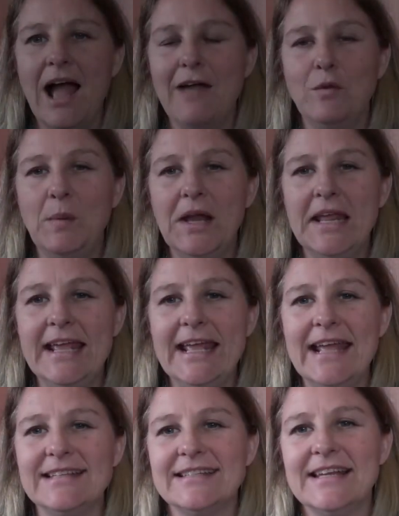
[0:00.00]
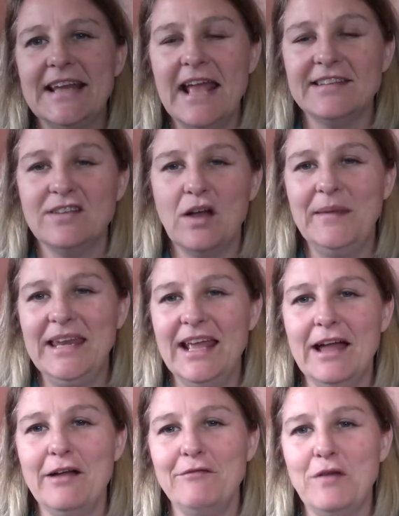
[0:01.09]
everybody, it's Lynne Huysamen
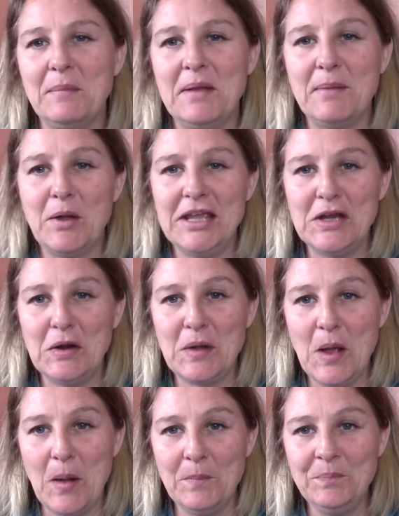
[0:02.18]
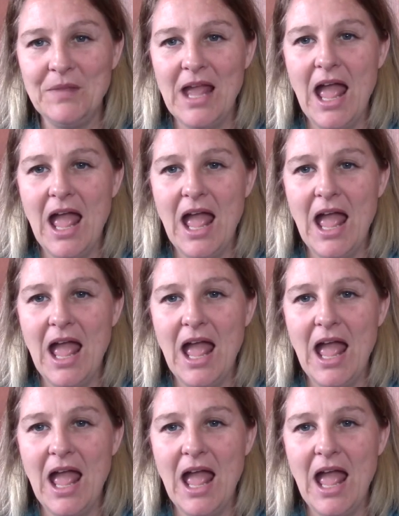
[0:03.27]
here from kaboki.com,